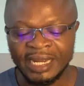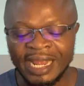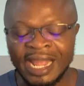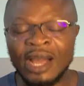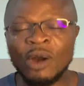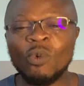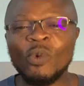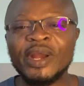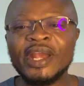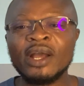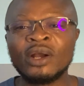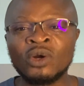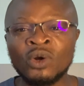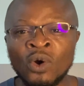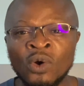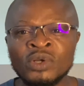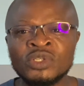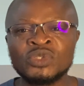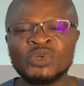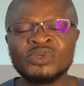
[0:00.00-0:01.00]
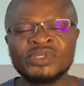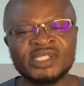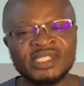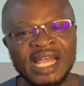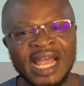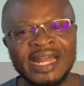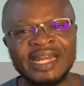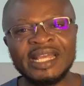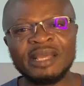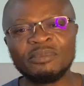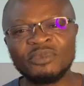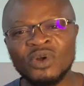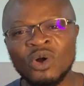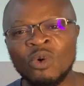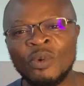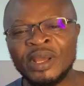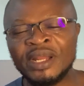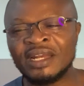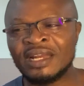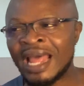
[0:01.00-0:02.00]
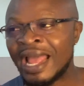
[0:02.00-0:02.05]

And with the coach who signed him going.